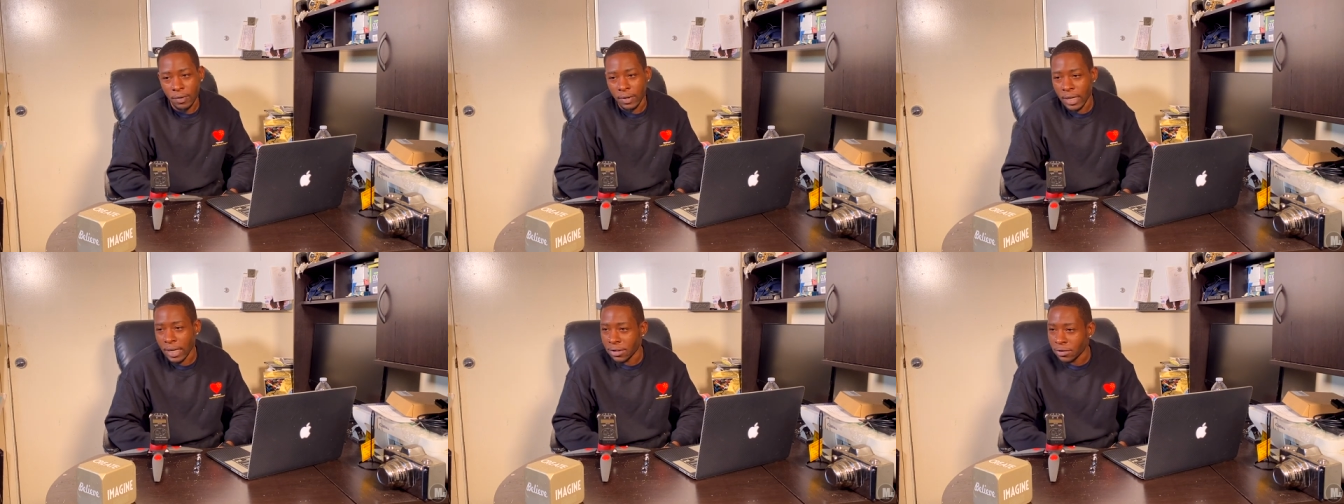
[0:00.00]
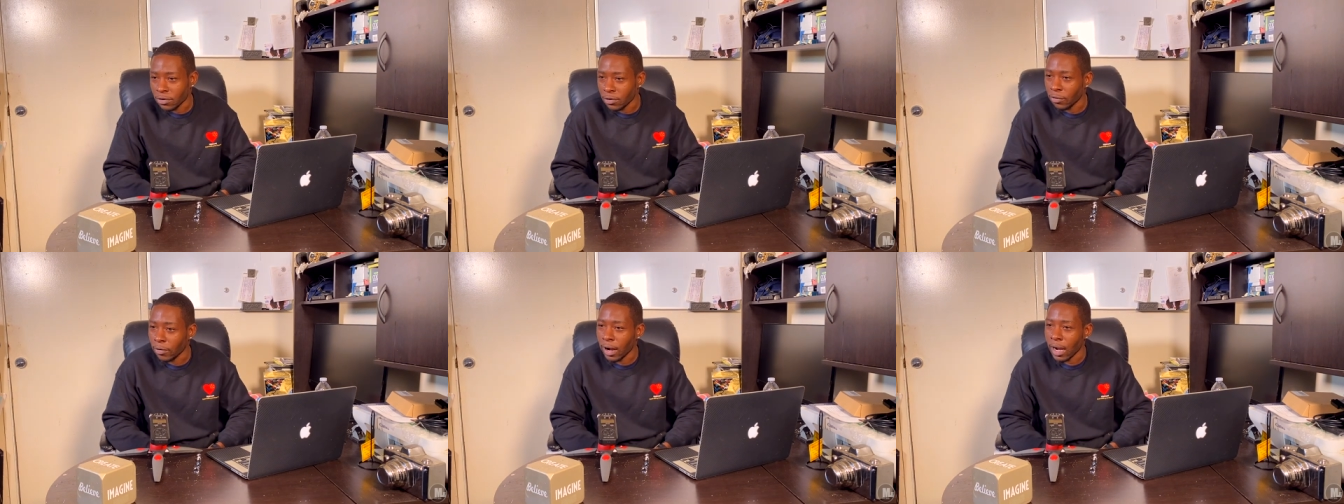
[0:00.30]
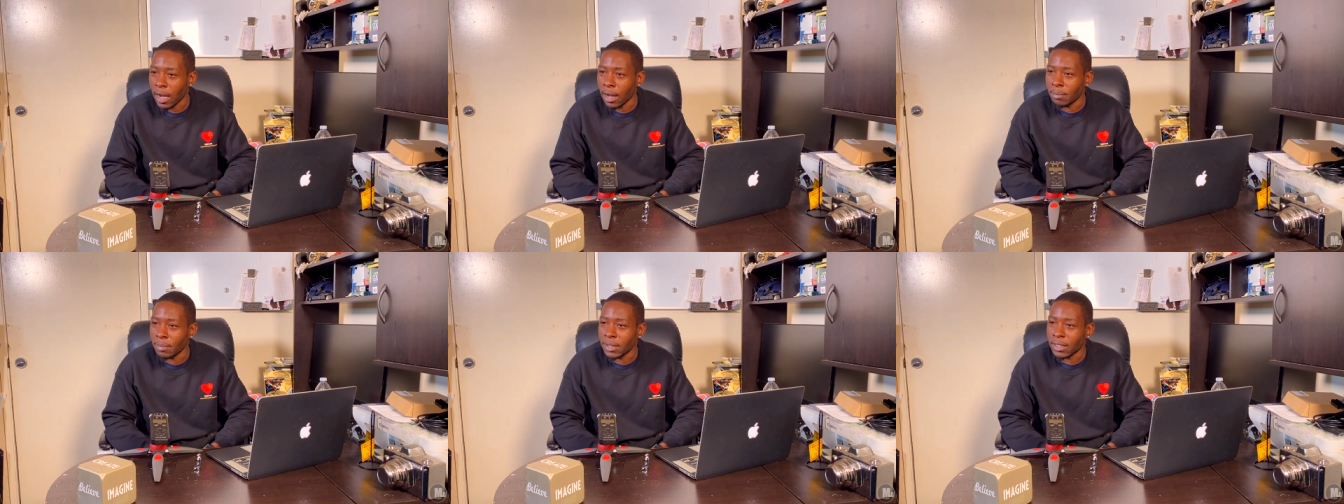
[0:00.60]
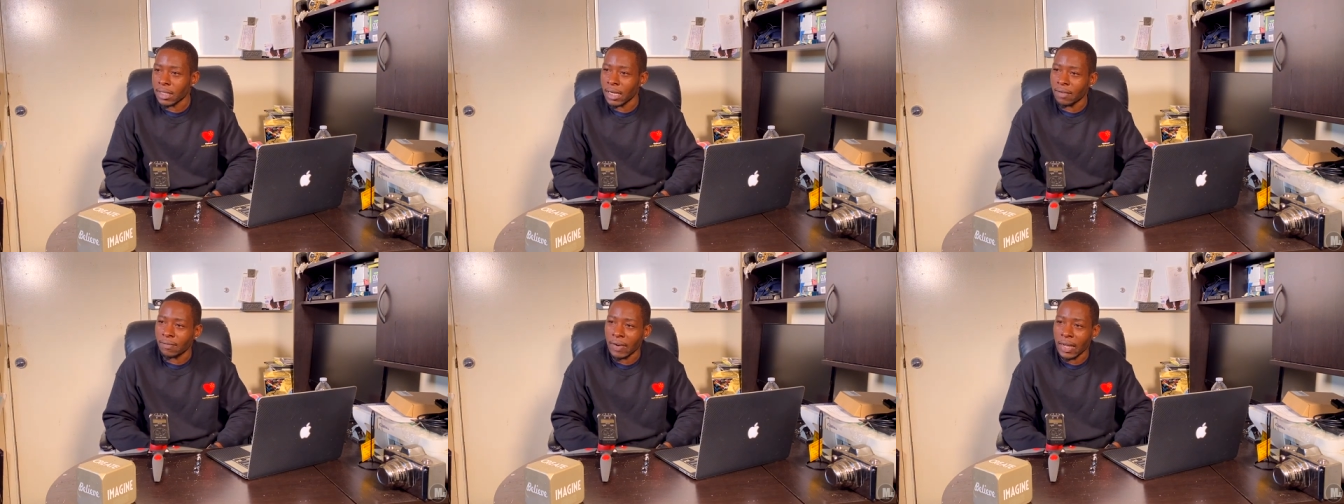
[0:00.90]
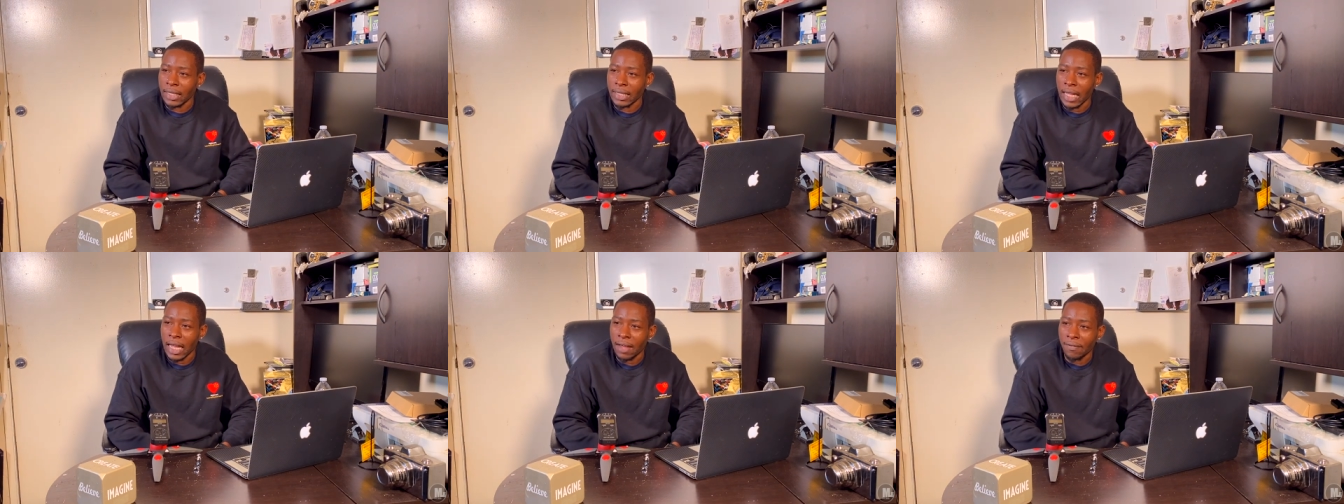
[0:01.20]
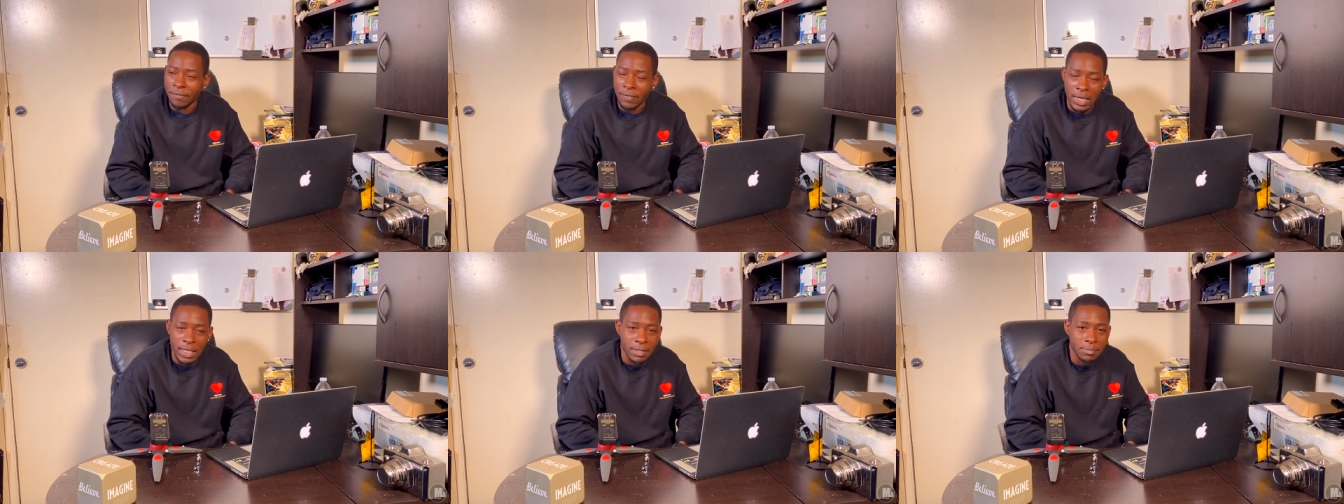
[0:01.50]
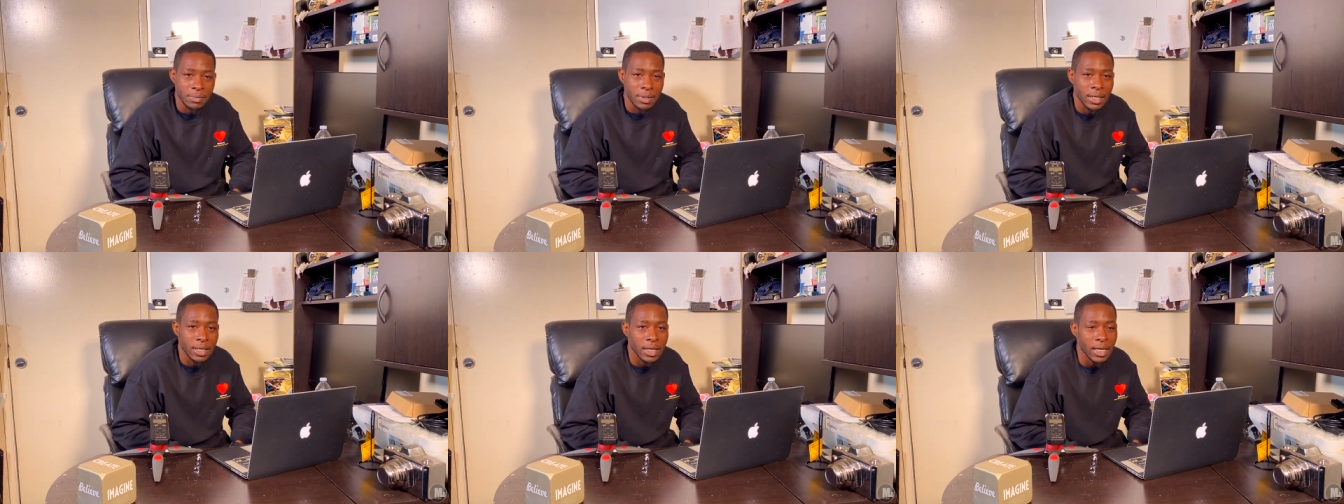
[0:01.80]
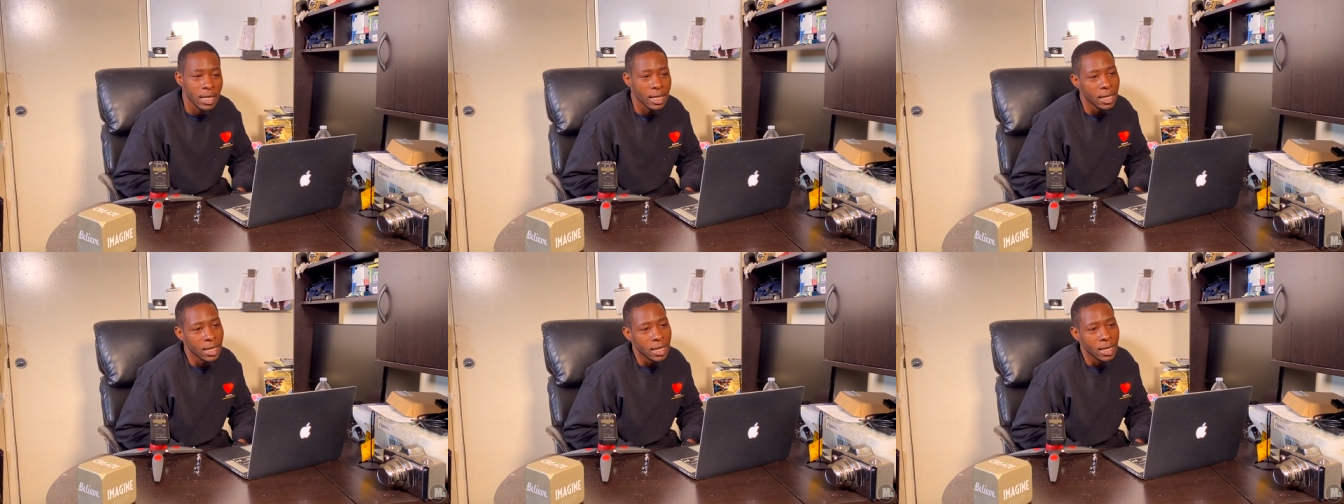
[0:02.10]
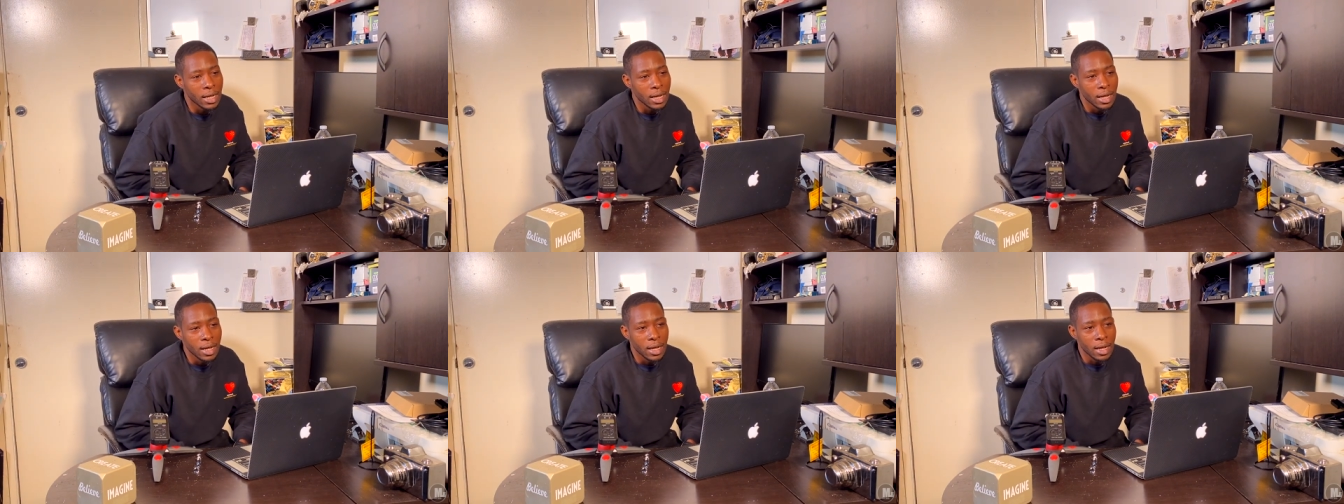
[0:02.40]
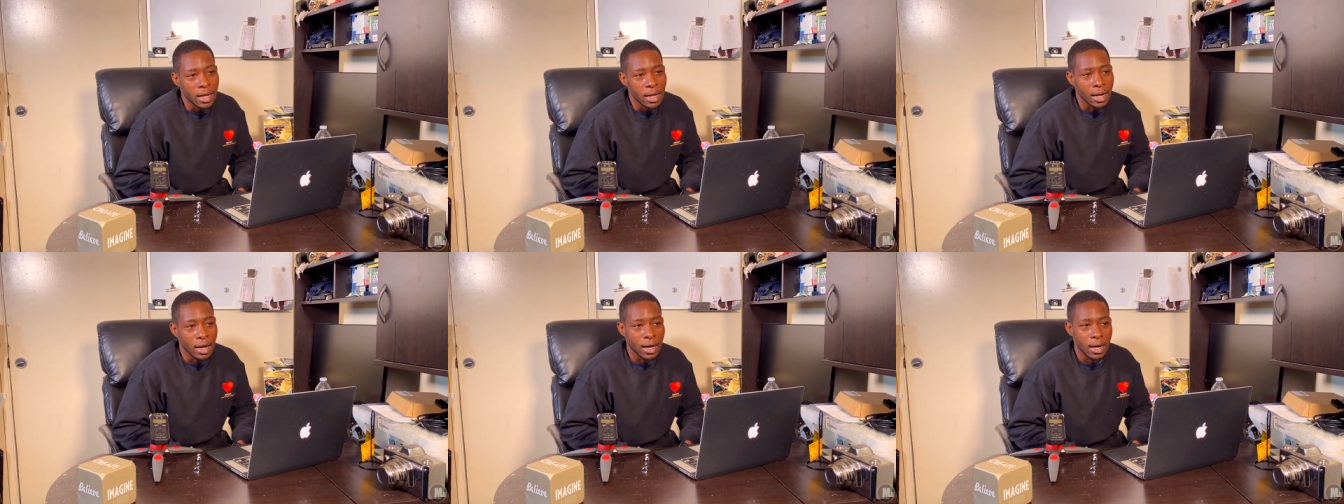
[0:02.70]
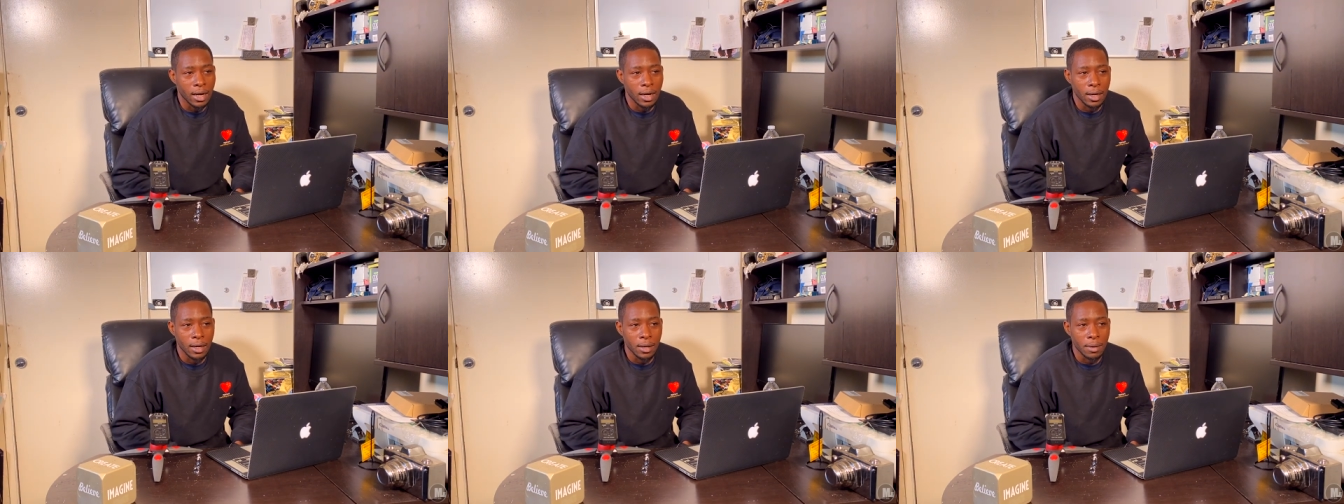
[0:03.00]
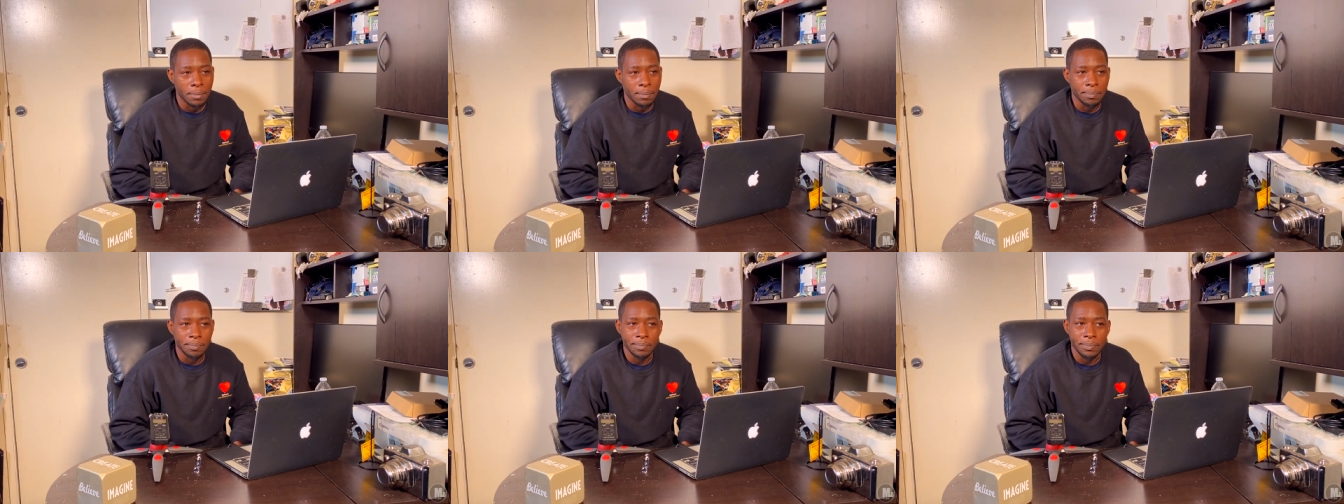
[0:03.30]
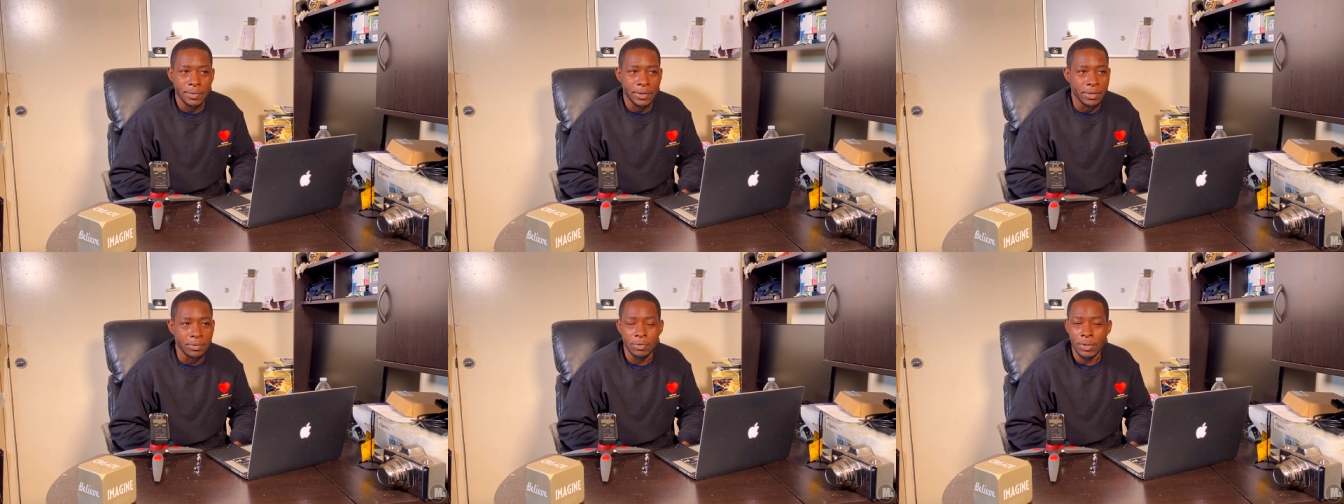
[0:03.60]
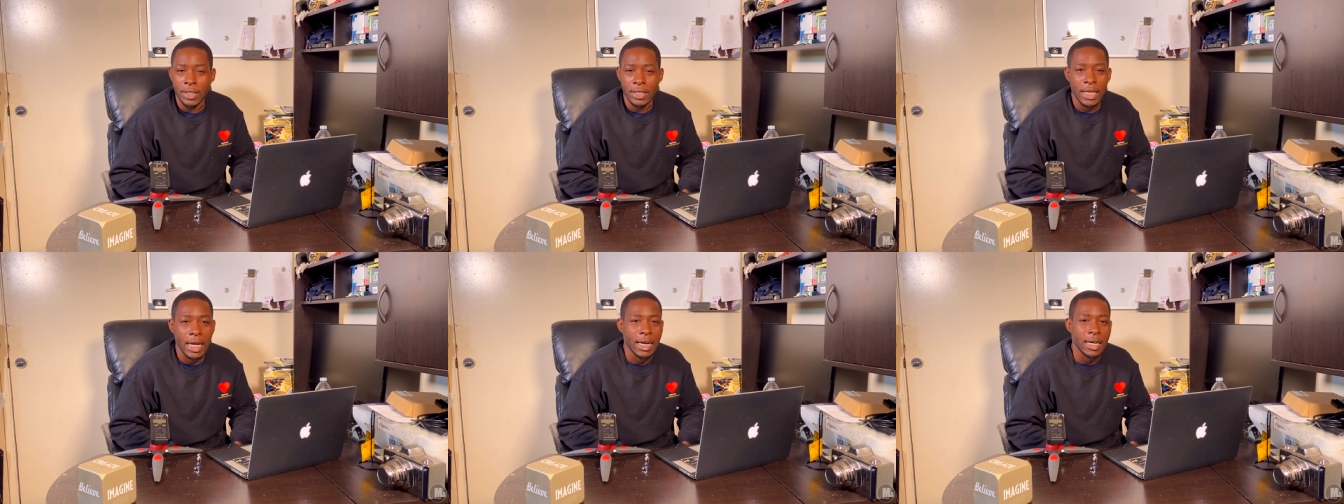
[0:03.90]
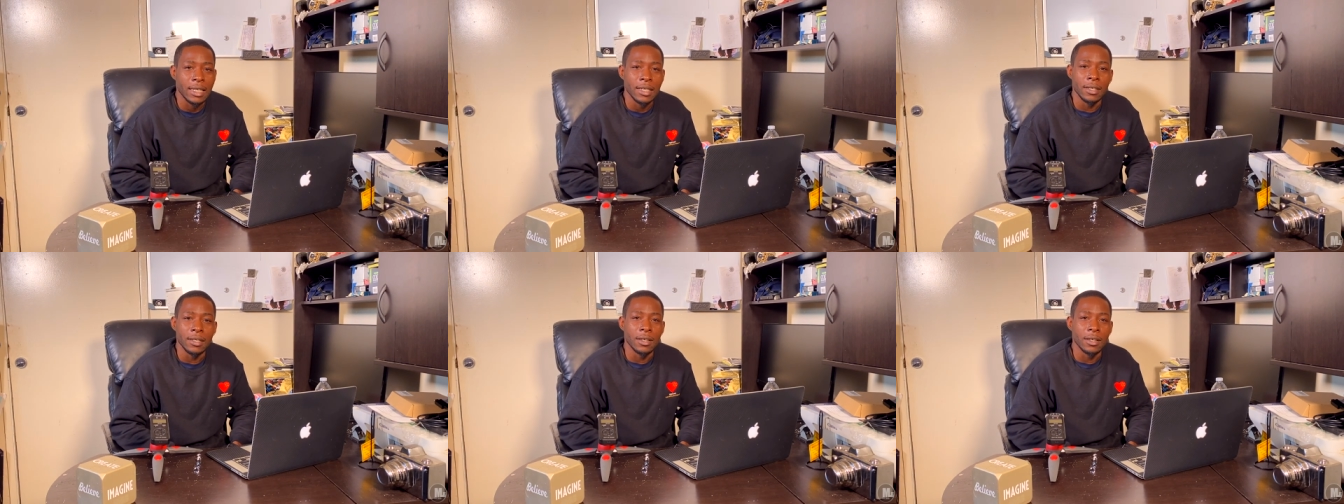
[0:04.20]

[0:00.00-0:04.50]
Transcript: Instagram and stuff like that, Facebook. Um, we just gotta you